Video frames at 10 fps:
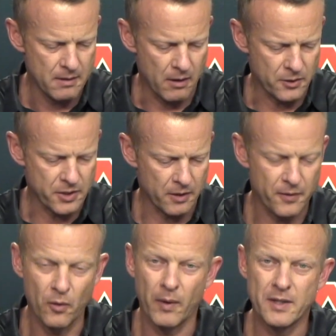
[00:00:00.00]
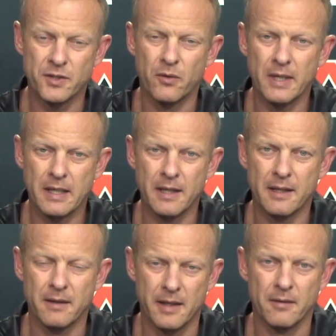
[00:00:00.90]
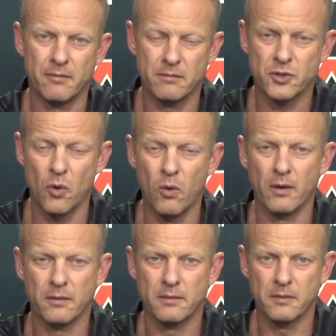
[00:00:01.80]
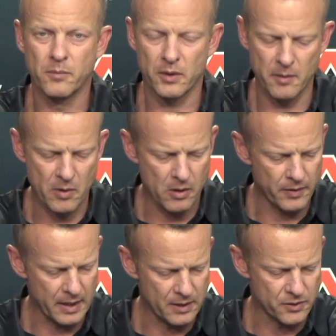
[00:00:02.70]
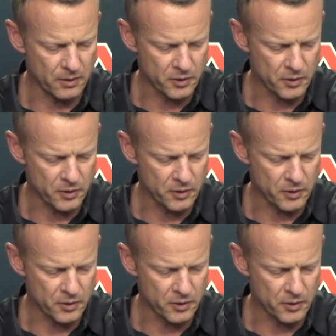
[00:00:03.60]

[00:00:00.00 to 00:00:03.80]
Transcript: ourselves in the red zone again and then score, put the ball in the end zone.